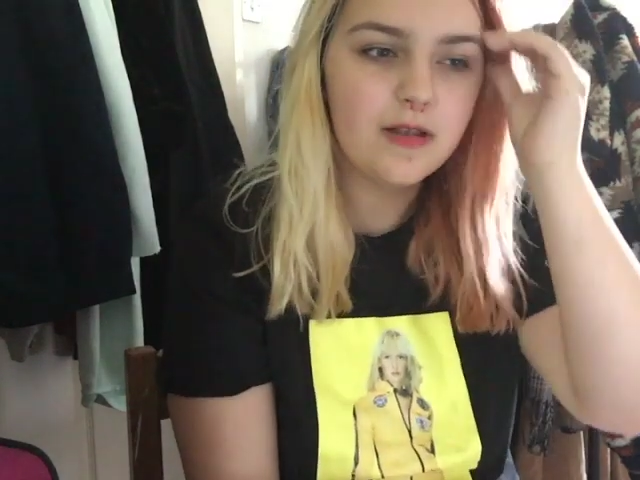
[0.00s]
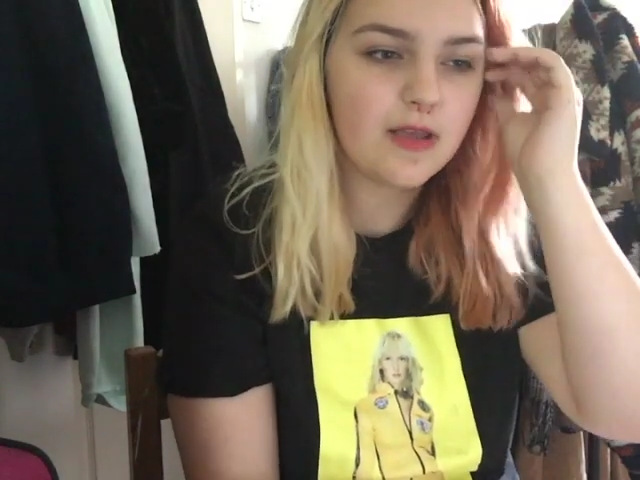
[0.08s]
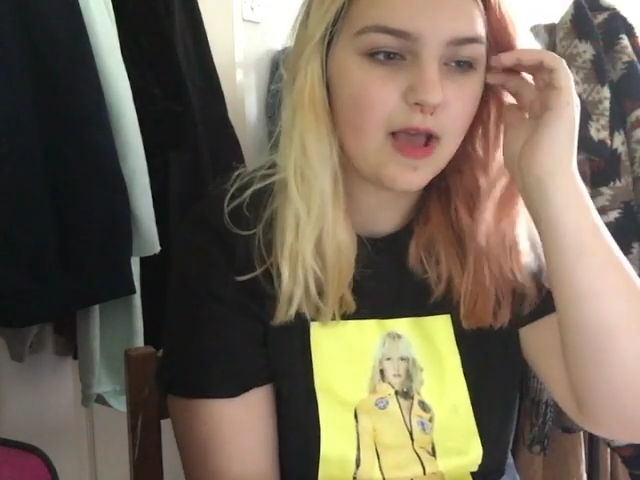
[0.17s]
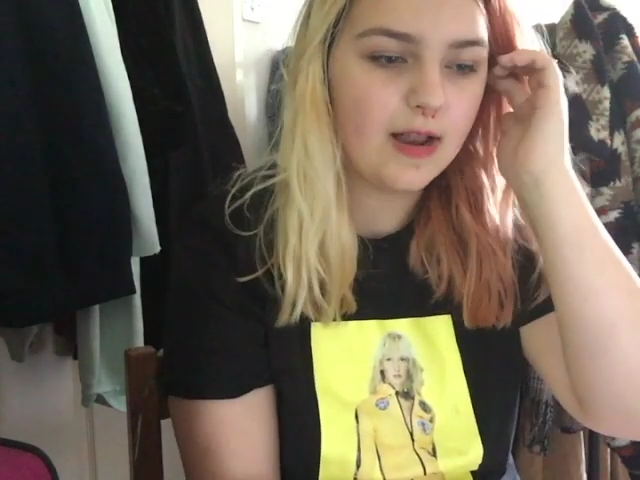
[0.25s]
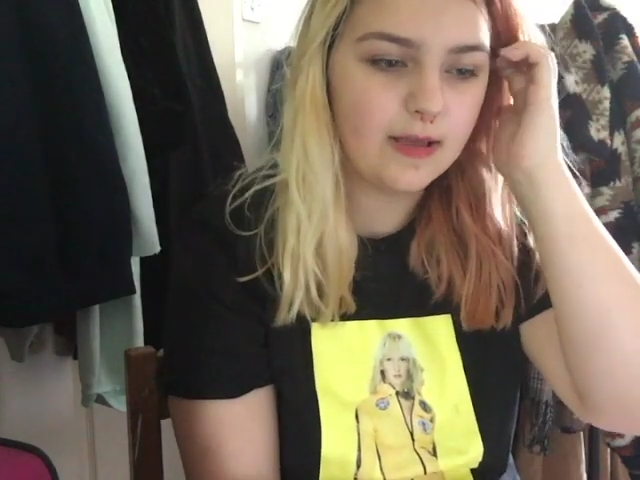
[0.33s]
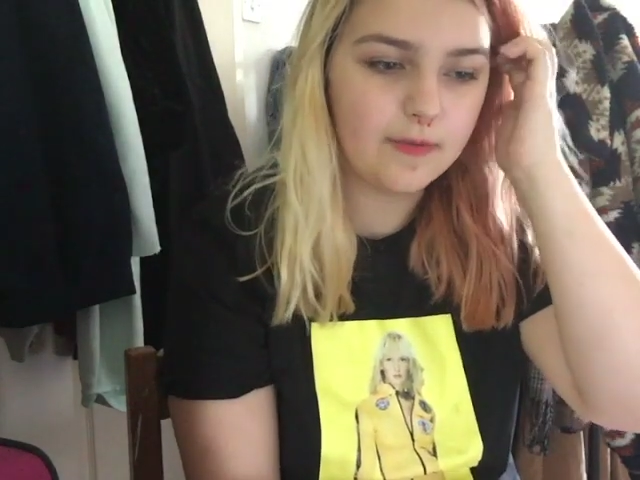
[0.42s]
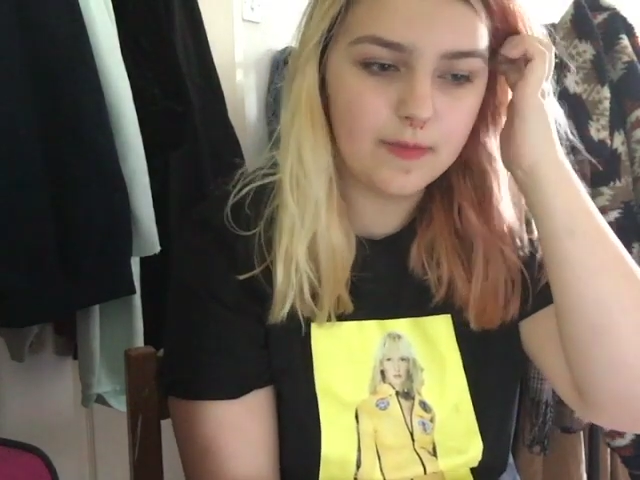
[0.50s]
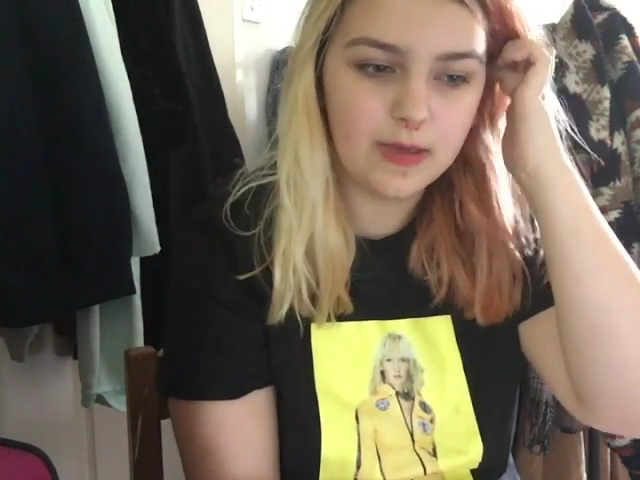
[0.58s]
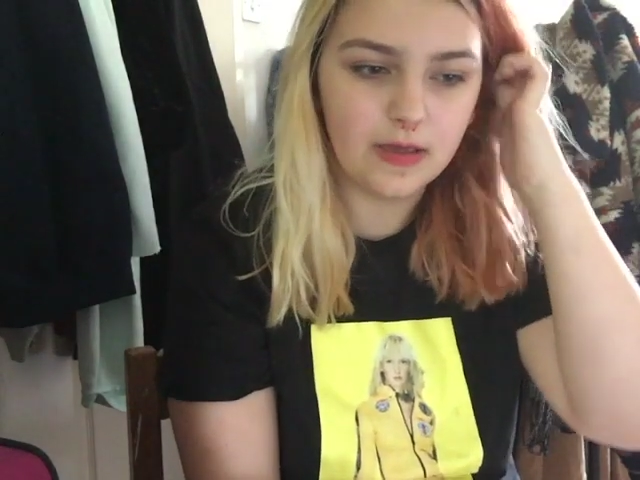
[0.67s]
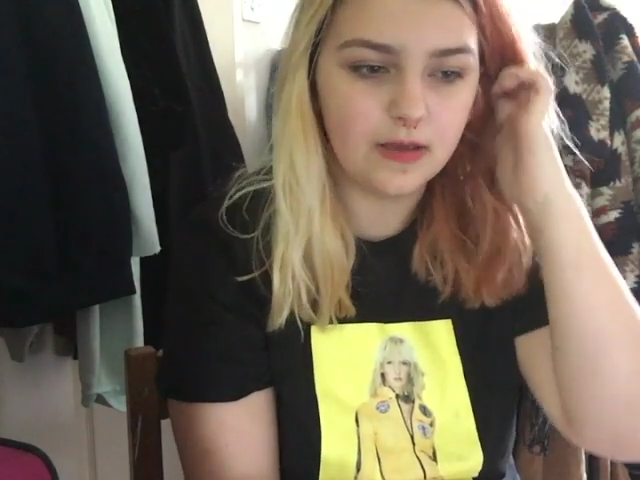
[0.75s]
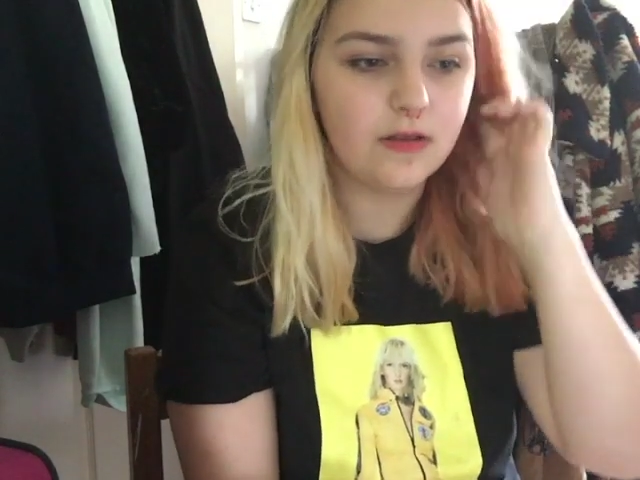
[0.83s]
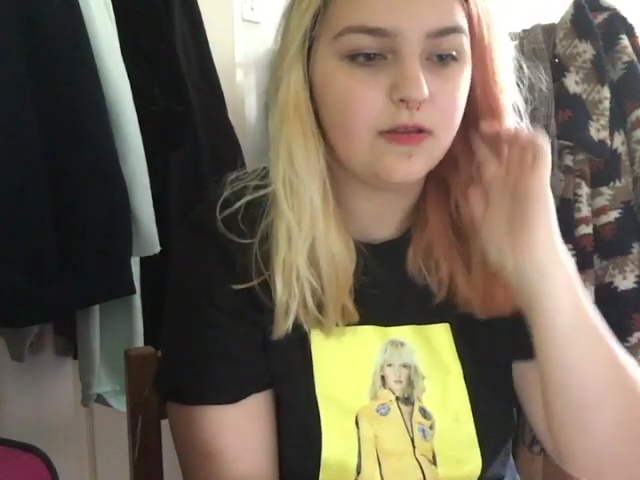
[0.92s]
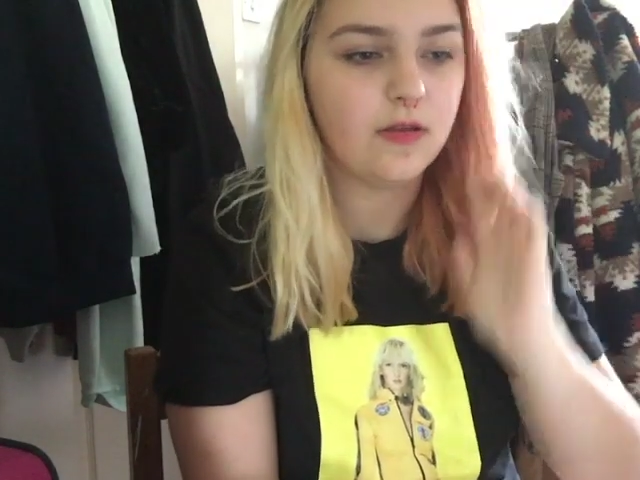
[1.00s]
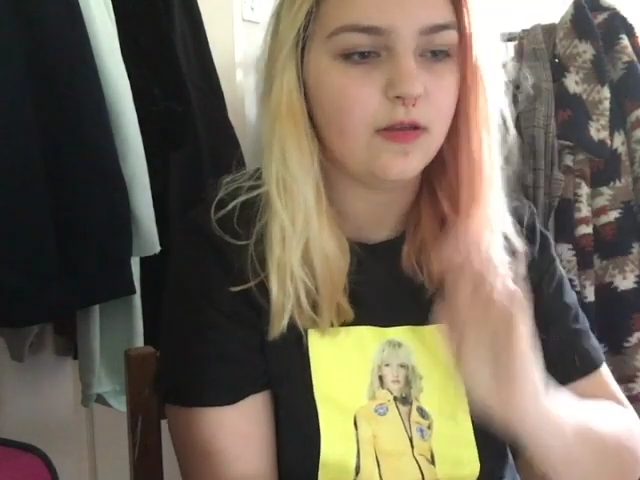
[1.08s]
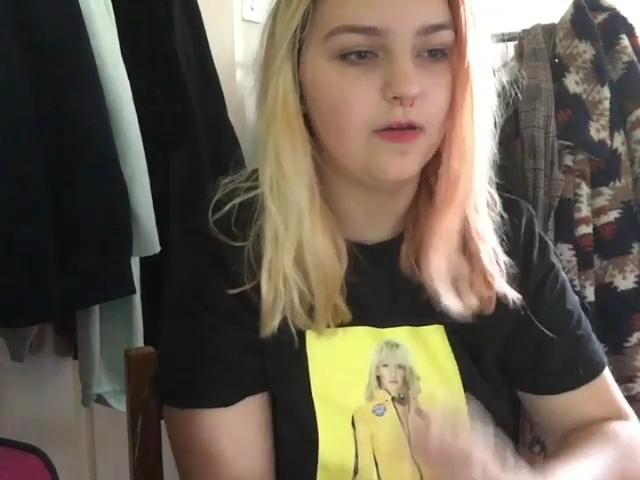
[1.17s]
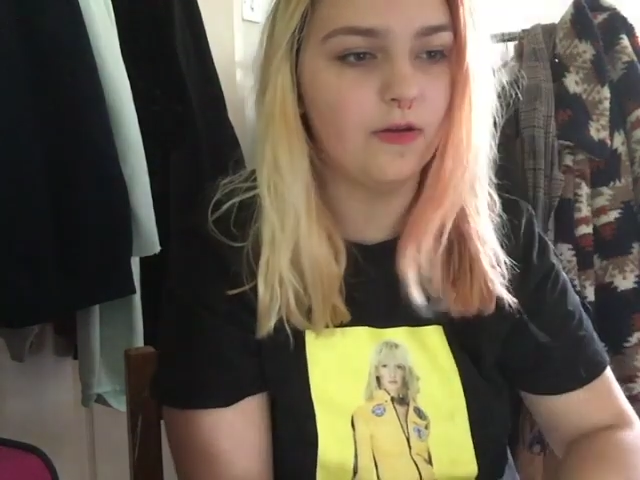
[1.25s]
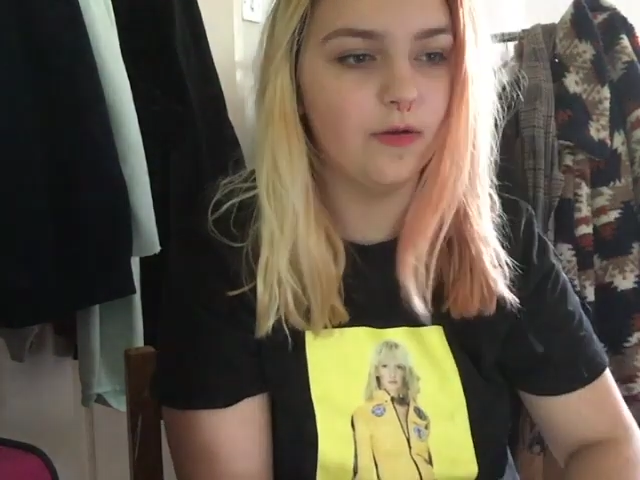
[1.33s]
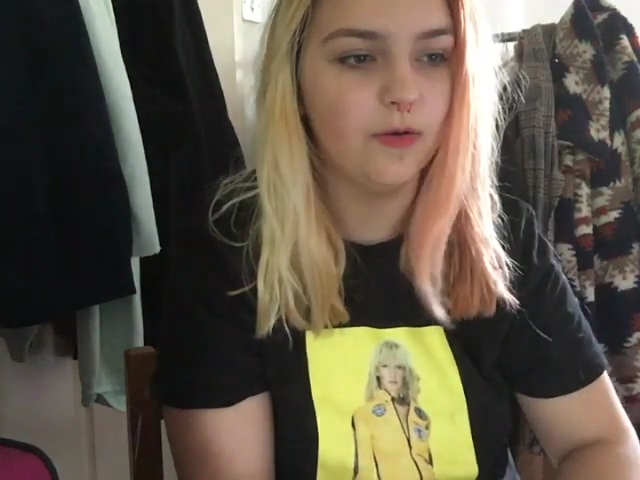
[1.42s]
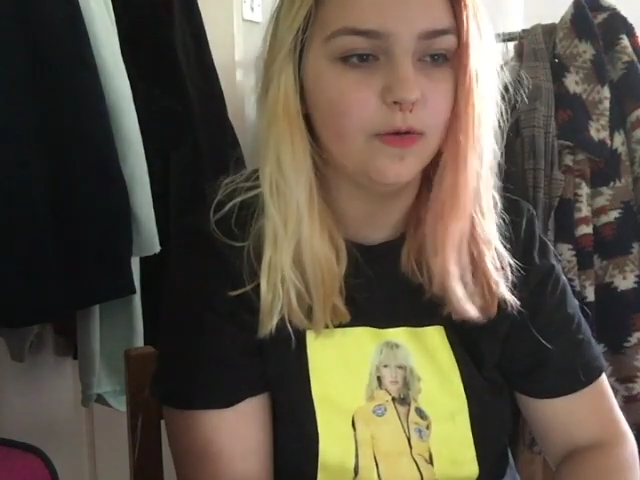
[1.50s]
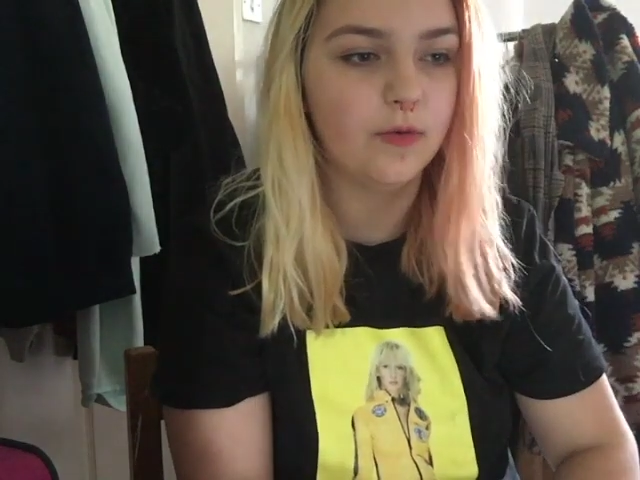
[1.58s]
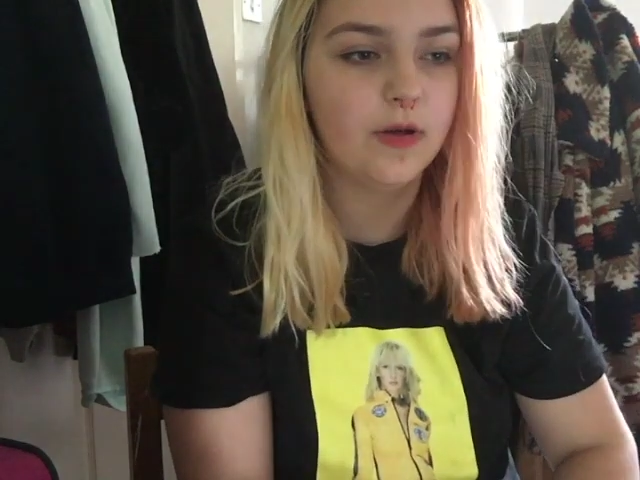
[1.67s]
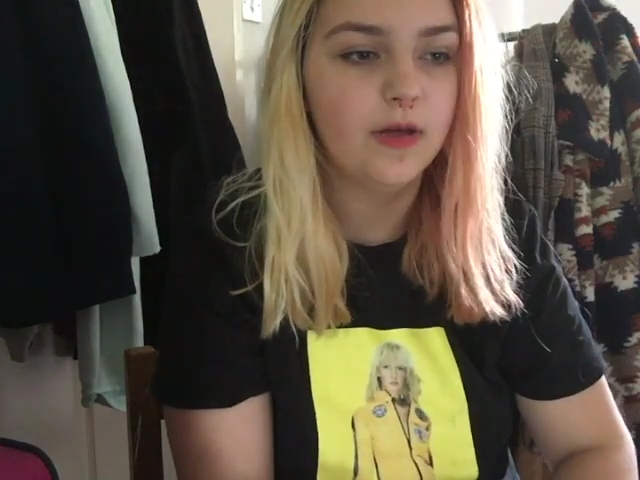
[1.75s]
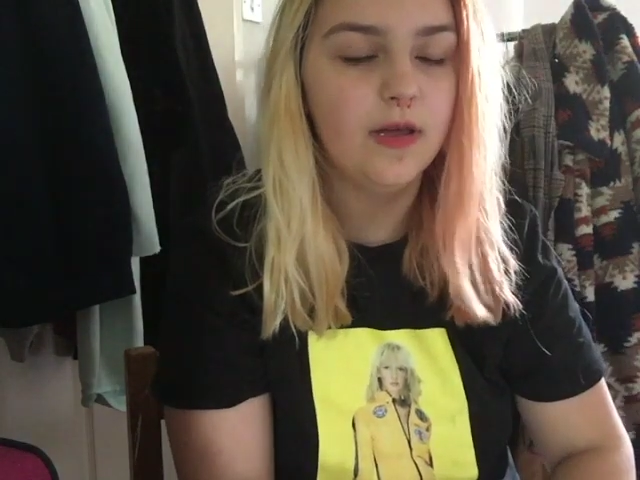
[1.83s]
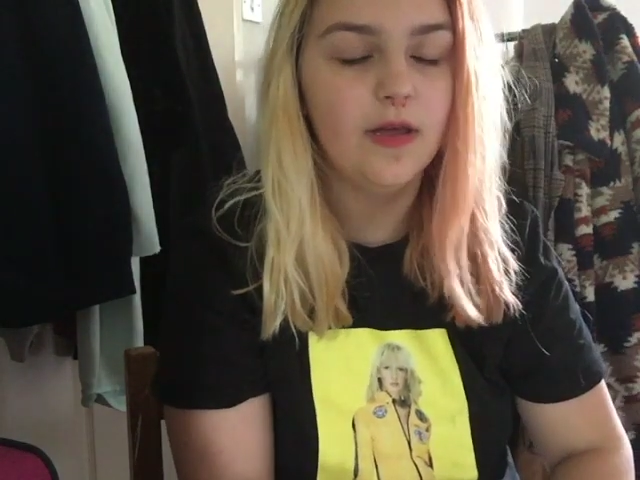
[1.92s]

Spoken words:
telling me to